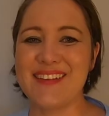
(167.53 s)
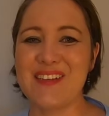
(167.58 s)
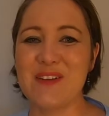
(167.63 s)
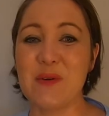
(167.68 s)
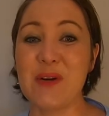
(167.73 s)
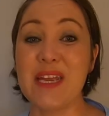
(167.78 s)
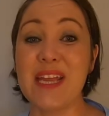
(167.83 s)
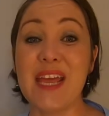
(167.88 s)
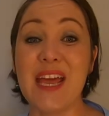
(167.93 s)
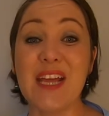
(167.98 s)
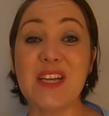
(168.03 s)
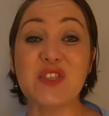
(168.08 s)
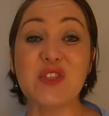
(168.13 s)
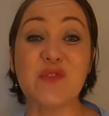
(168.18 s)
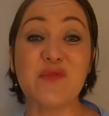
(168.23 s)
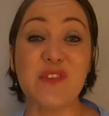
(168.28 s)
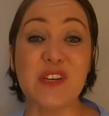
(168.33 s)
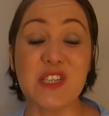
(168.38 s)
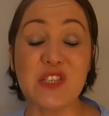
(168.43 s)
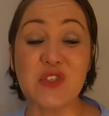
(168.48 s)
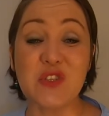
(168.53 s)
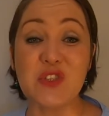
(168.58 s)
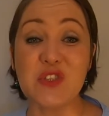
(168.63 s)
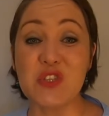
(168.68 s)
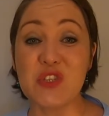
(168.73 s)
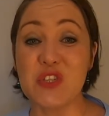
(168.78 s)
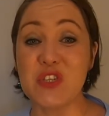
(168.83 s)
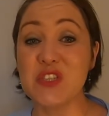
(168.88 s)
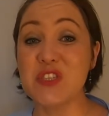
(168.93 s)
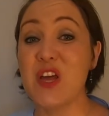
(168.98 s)
You will engage your visual
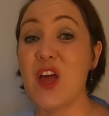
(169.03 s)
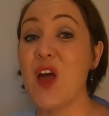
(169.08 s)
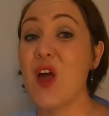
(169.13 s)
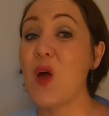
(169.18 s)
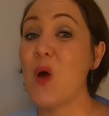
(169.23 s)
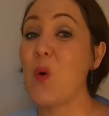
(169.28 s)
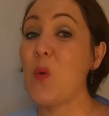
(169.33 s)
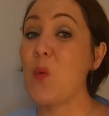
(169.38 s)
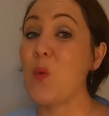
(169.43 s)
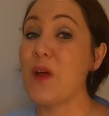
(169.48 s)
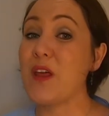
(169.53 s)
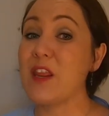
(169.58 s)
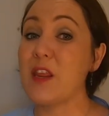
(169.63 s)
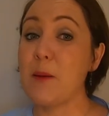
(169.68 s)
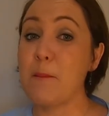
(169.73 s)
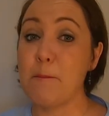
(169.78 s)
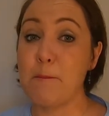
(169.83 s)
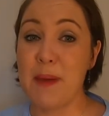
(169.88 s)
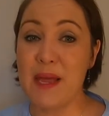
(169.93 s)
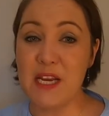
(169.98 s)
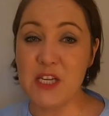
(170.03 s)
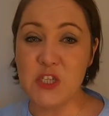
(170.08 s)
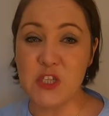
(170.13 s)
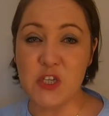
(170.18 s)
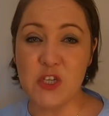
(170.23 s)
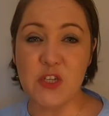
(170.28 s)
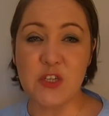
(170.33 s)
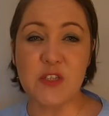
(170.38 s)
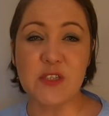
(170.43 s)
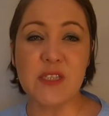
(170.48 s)
student with
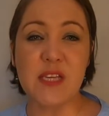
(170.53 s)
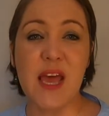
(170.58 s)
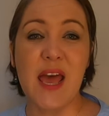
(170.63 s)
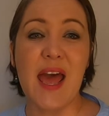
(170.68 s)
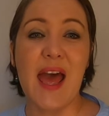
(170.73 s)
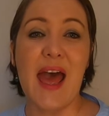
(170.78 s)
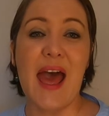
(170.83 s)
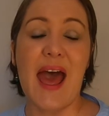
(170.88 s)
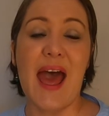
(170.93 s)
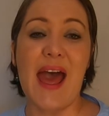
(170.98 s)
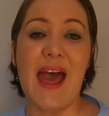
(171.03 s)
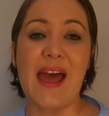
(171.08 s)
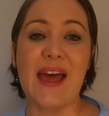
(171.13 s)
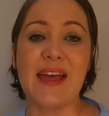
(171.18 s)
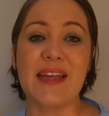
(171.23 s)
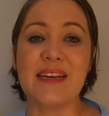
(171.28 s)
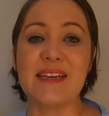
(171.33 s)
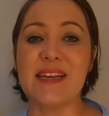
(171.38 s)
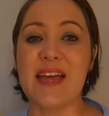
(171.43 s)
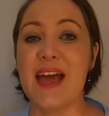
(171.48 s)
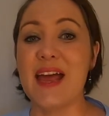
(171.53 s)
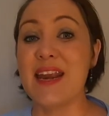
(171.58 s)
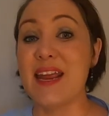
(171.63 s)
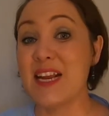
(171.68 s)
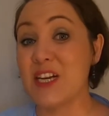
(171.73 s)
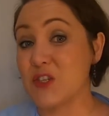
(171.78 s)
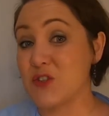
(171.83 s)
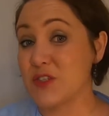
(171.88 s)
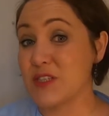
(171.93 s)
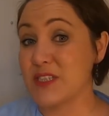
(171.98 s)
pictures and an
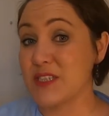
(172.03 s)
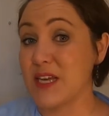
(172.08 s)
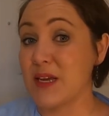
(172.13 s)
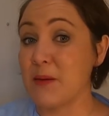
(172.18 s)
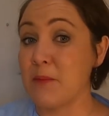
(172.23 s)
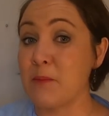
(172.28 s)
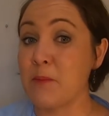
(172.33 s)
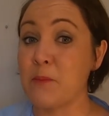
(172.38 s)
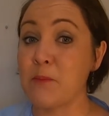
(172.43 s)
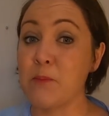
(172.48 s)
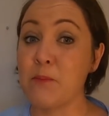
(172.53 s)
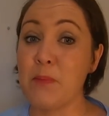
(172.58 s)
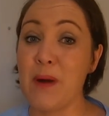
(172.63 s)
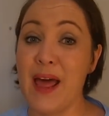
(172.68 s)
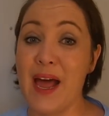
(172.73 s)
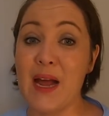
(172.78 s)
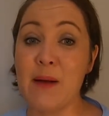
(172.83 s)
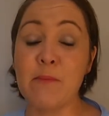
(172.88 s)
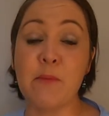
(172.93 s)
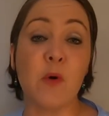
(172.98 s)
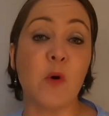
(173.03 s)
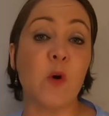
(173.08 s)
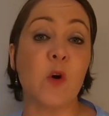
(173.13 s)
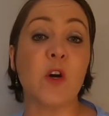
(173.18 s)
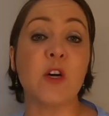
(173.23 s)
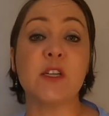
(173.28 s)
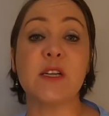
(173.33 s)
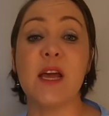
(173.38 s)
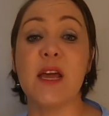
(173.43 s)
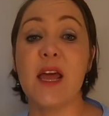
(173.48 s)
interesting
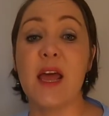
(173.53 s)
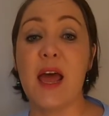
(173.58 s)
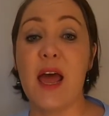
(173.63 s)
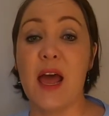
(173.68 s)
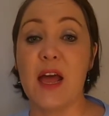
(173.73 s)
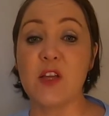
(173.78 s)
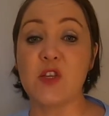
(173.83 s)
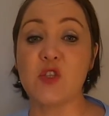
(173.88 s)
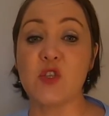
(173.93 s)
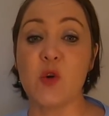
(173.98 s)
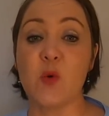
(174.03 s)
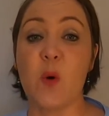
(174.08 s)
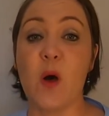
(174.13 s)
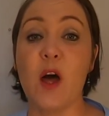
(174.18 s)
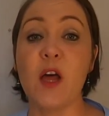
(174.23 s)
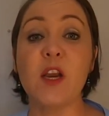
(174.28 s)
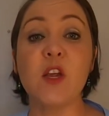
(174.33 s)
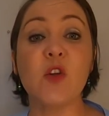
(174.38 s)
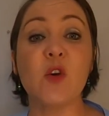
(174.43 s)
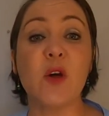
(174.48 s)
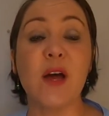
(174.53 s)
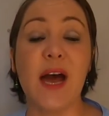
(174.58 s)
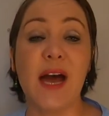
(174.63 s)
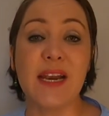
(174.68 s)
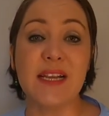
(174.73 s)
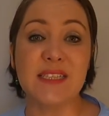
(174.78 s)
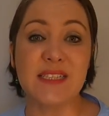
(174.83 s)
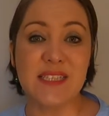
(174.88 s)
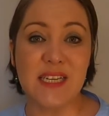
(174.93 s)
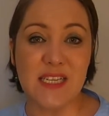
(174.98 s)
blackboard and so on, and your
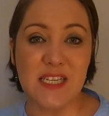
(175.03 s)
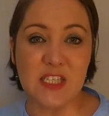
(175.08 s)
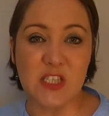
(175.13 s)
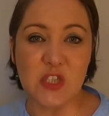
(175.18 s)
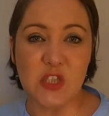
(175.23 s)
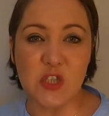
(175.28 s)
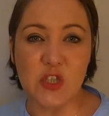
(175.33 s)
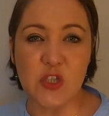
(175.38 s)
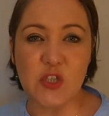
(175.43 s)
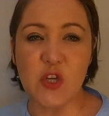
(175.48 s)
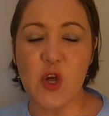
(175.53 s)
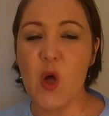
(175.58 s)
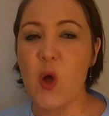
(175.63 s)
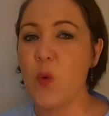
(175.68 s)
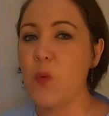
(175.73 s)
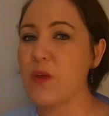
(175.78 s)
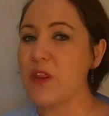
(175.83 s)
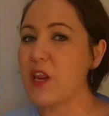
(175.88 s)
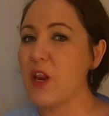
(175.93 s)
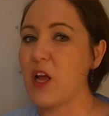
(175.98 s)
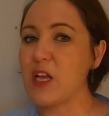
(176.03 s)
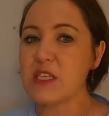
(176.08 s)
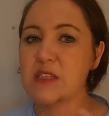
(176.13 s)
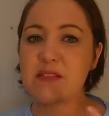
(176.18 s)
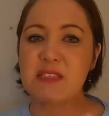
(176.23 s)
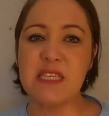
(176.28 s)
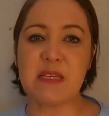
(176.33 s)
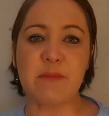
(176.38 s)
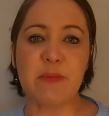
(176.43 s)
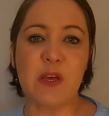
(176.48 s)
kinesthetic student with lots
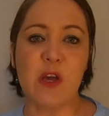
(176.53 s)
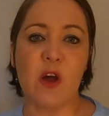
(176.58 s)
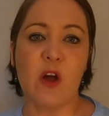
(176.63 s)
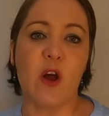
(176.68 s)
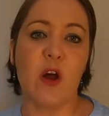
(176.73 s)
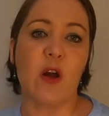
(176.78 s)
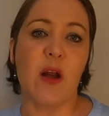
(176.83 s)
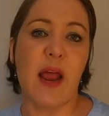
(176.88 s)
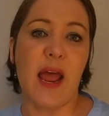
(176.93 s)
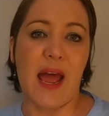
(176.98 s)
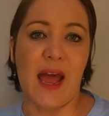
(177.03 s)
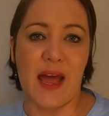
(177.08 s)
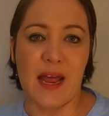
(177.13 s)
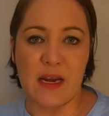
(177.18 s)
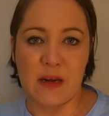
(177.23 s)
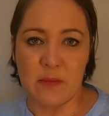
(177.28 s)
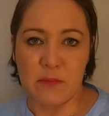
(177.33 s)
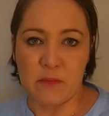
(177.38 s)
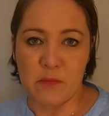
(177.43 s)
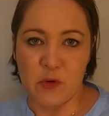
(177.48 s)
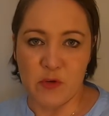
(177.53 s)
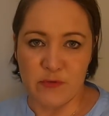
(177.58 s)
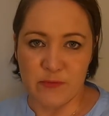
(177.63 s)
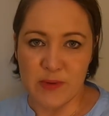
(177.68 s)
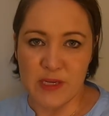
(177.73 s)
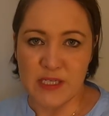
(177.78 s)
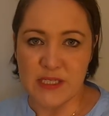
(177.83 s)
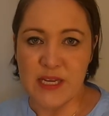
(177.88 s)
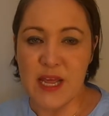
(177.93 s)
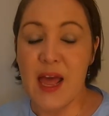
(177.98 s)
of TPR and
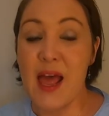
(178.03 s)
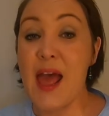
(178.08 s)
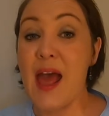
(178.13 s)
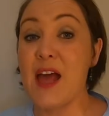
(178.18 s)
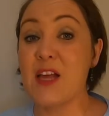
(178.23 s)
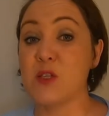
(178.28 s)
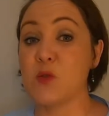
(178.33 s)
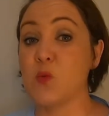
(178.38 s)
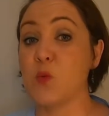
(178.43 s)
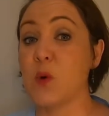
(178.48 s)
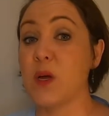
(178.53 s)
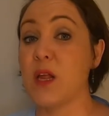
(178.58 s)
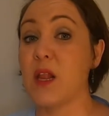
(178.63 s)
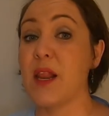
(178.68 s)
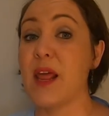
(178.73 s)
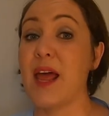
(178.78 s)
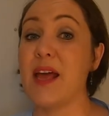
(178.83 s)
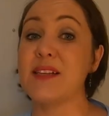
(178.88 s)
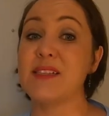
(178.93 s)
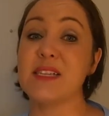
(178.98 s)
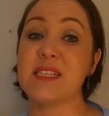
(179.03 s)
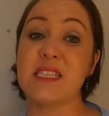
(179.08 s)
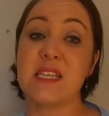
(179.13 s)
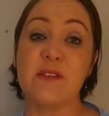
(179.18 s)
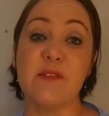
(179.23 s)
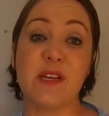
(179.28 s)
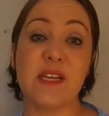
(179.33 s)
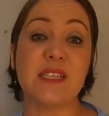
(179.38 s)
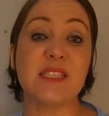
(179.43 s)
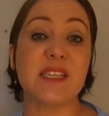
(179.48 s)
movement, as well as
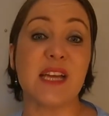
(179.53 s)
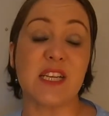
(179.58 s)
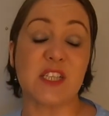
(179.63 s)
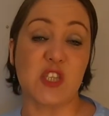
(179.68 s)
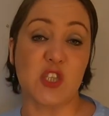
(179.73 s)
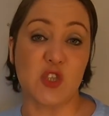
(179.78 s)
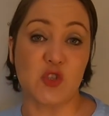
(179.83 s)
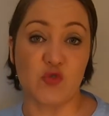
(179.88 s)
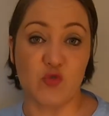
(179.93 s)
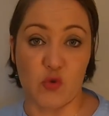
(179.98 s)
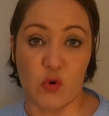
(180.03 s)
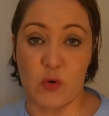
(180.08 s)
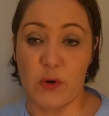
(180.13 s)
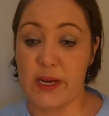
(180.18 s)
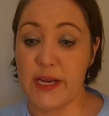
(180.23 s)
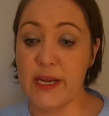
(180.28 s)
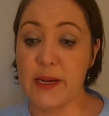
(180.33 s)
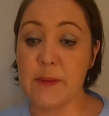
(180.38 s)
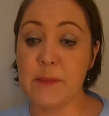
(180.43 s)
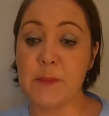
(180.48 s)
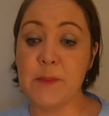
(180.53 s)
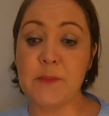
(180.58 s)
activities such as drawing.